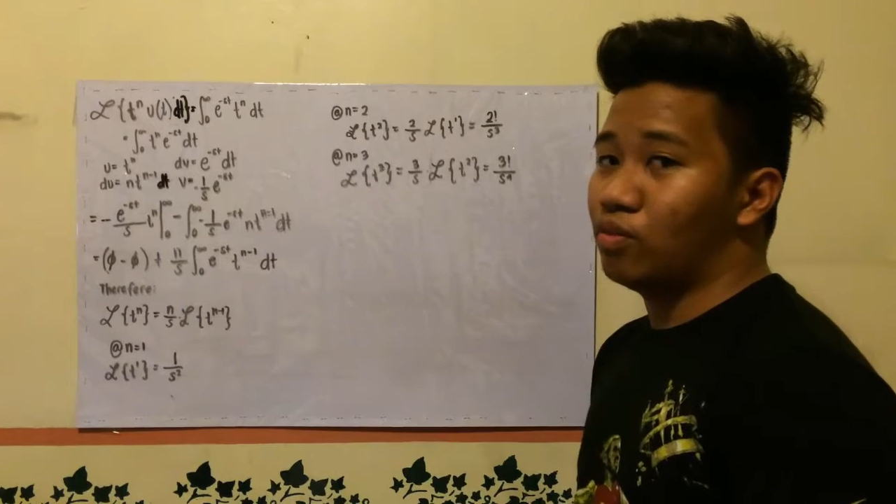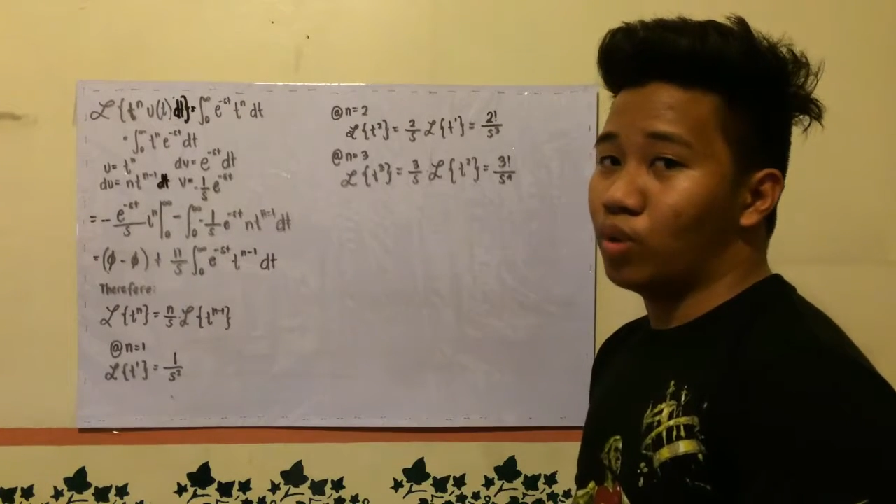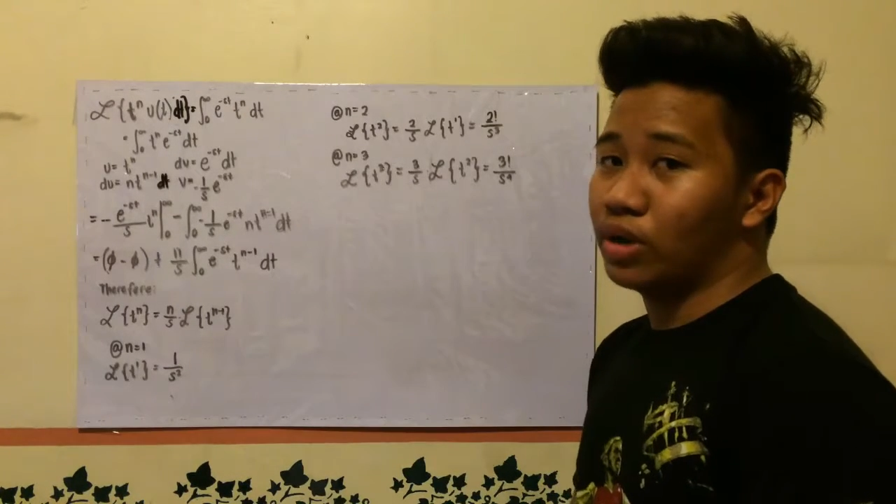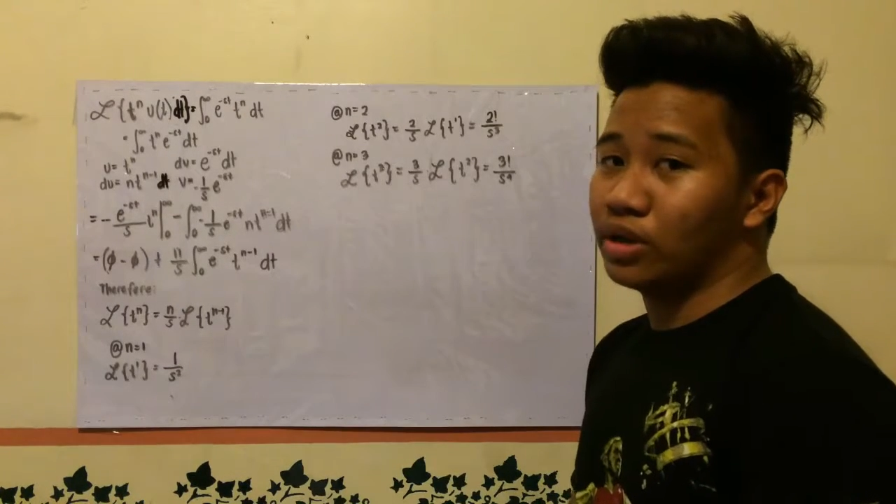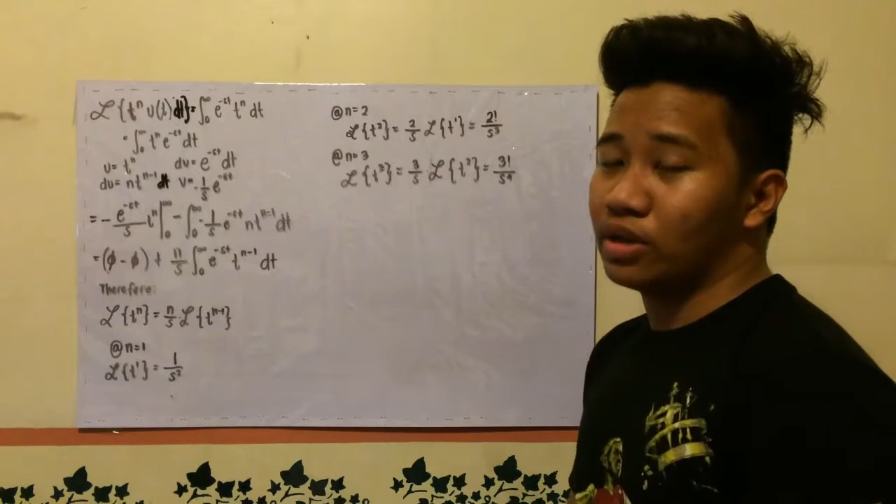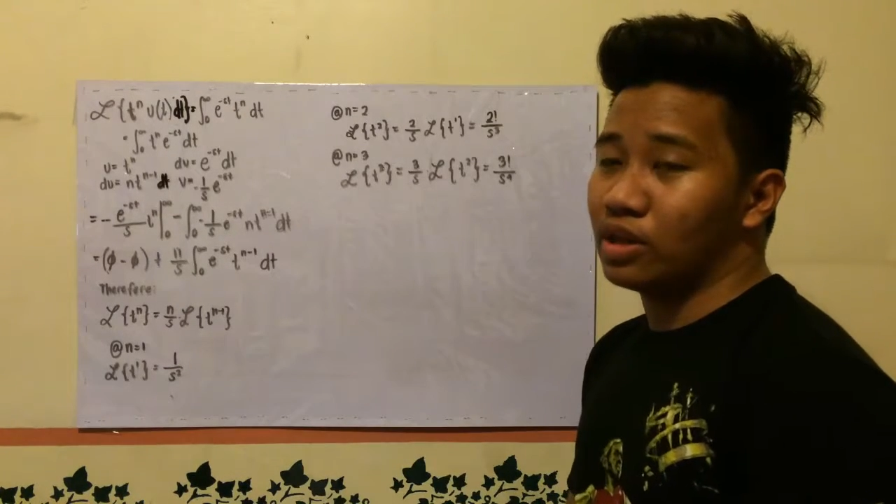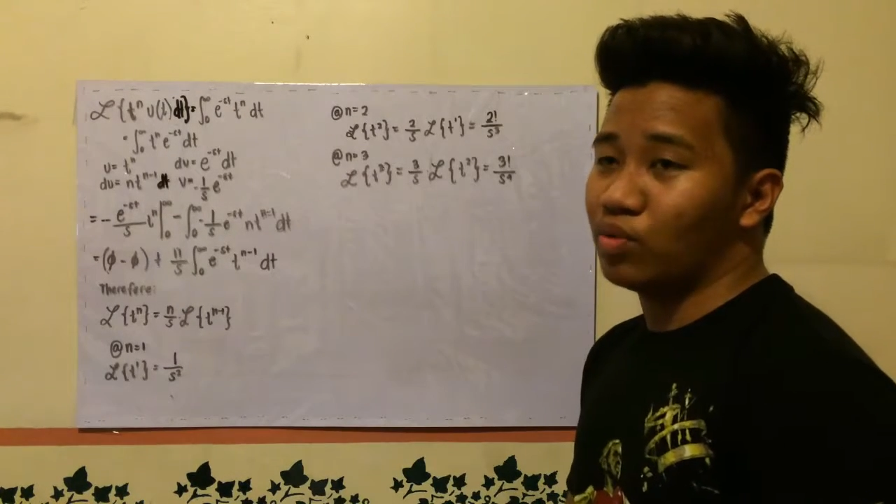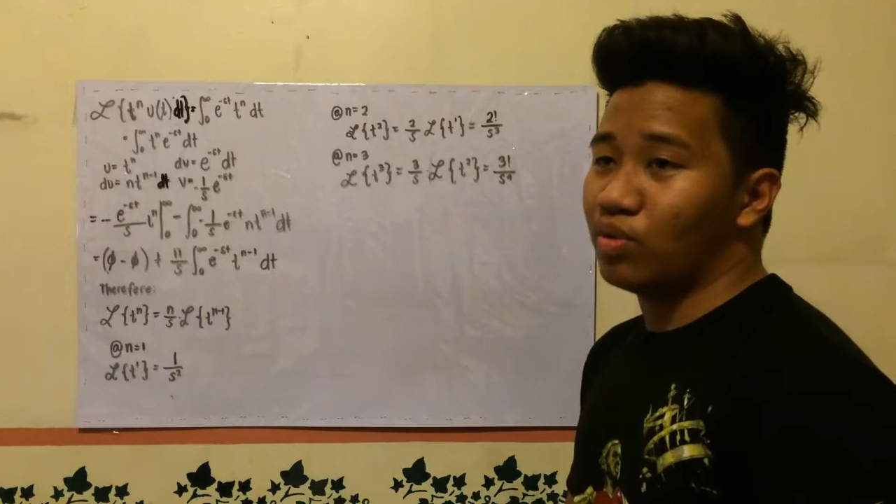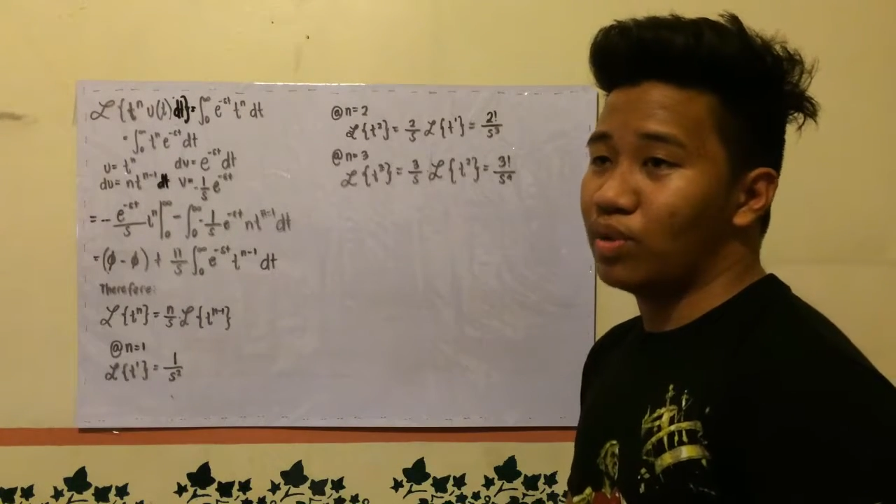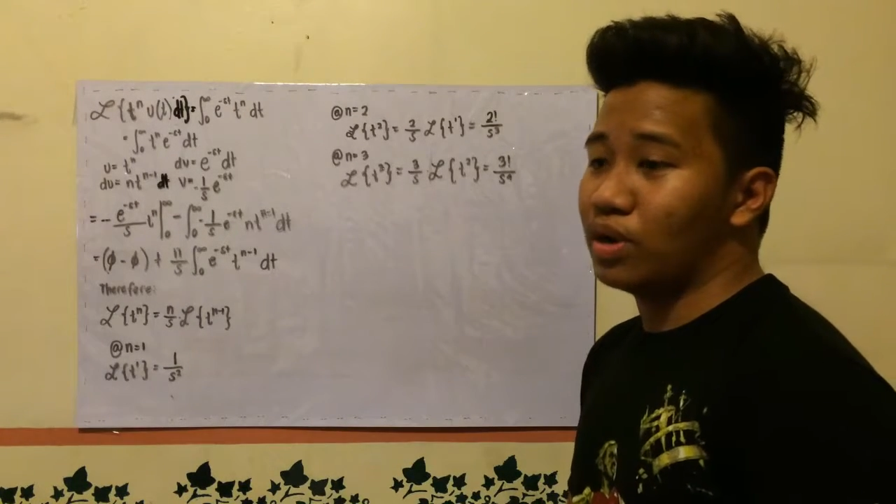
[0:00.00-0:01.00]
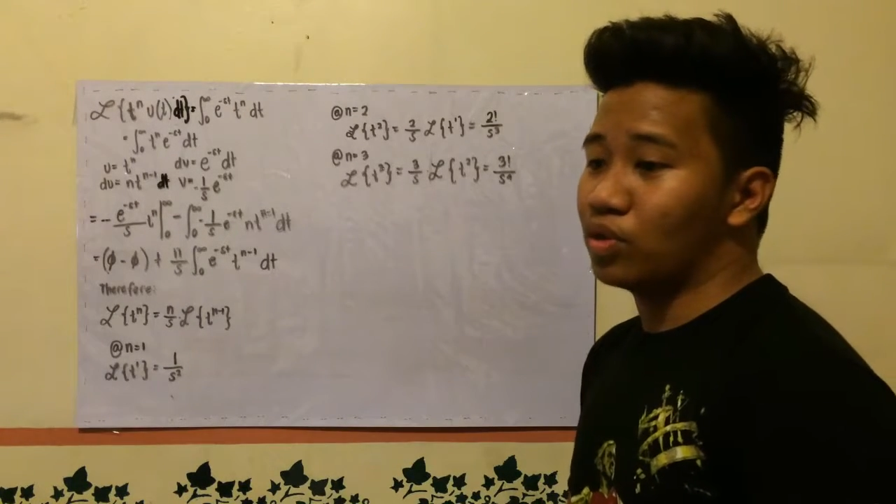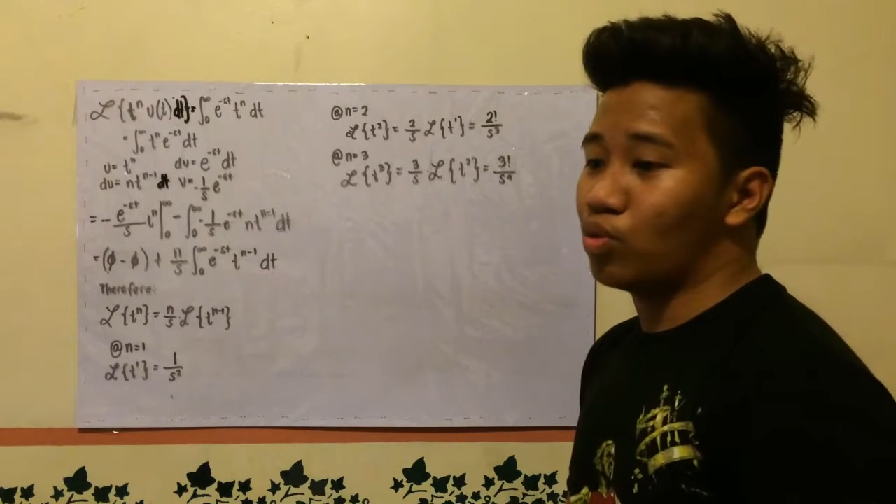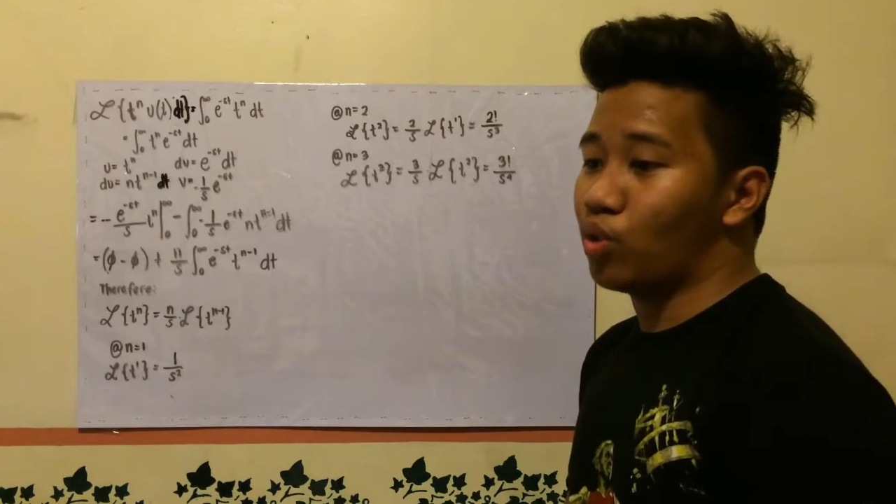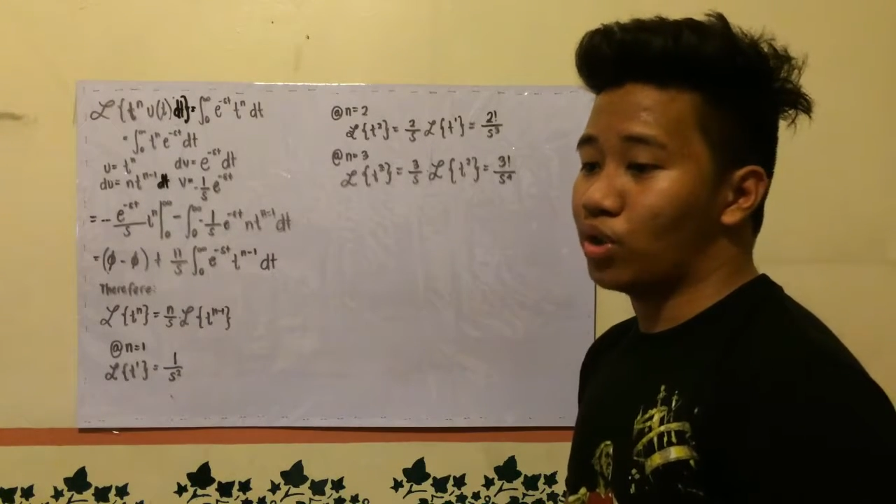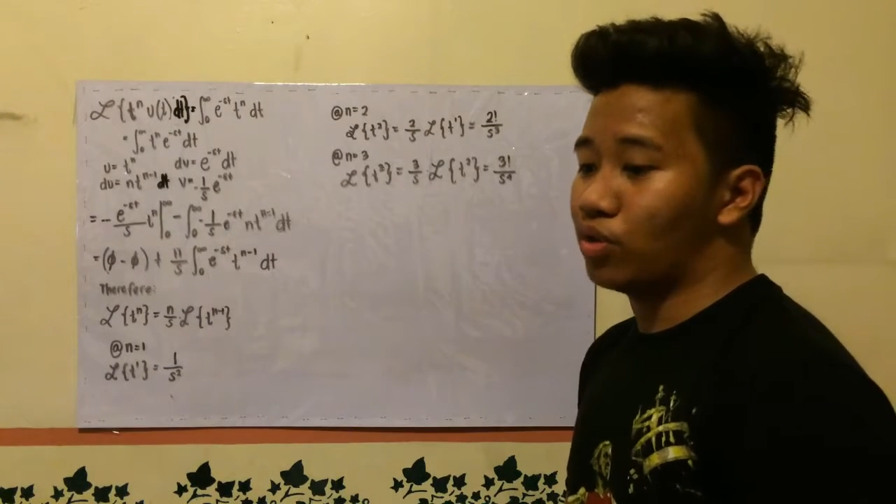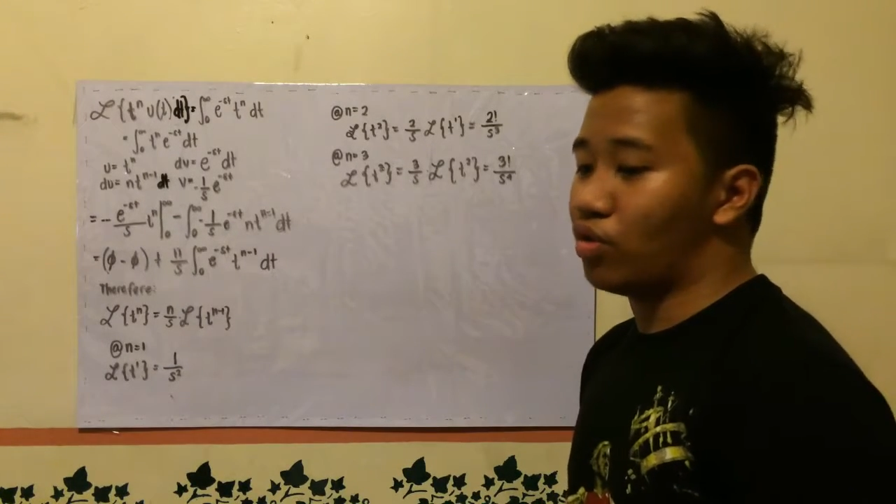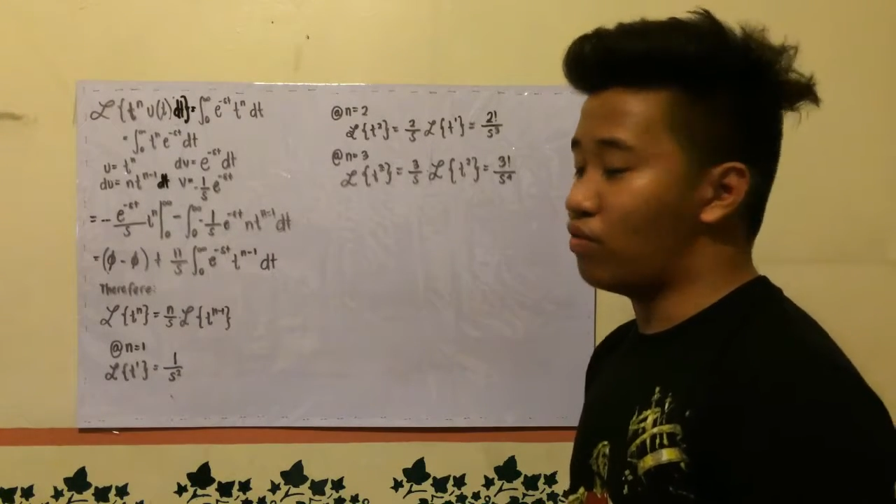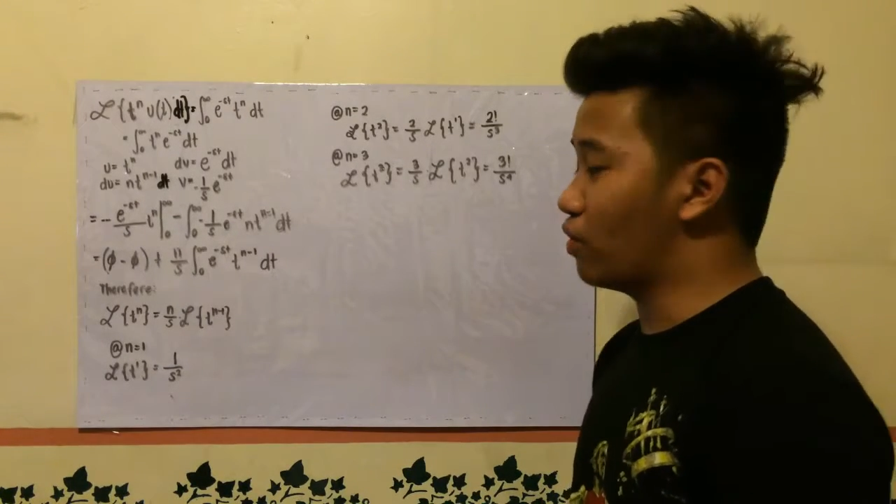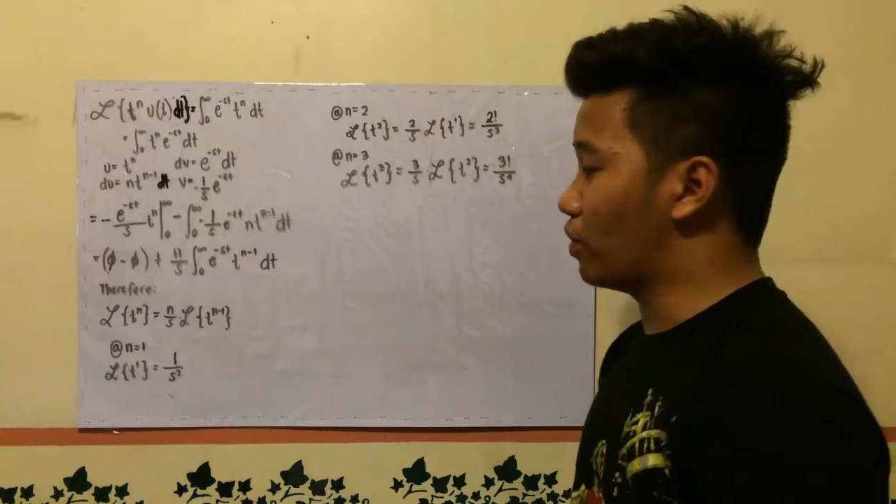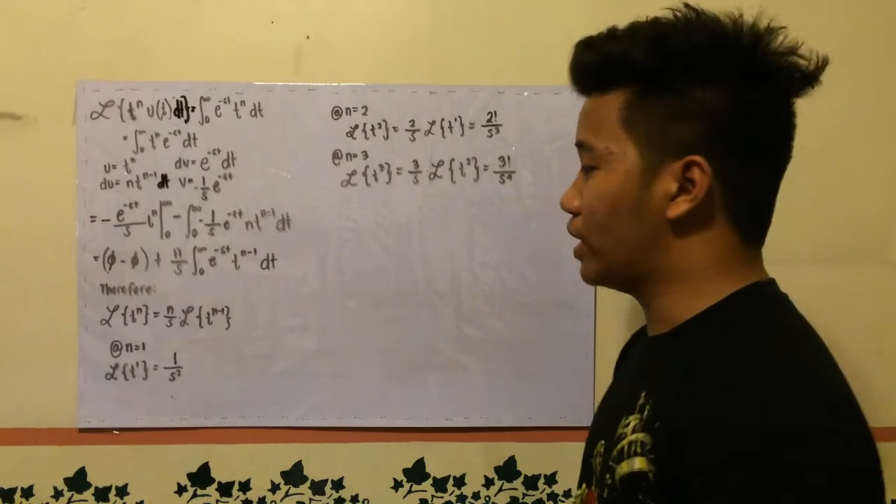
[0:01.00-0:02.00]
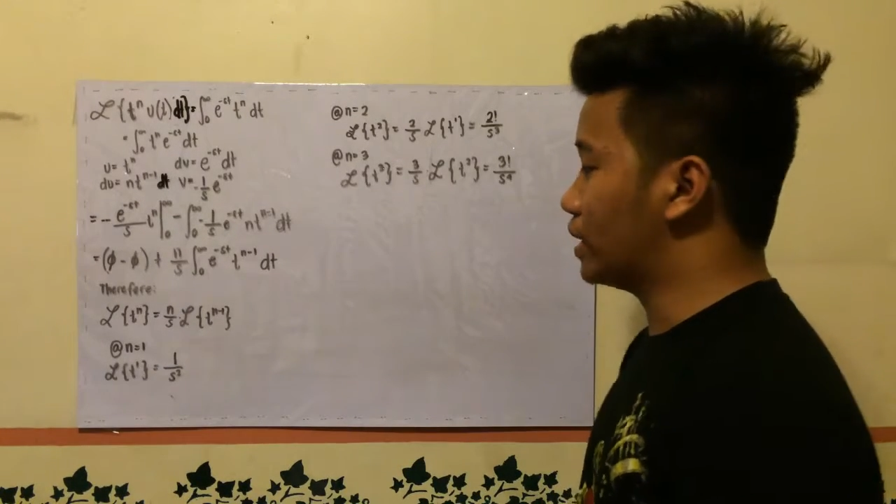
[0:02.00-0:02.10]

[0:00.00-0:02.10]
1 is equivalent to 1 over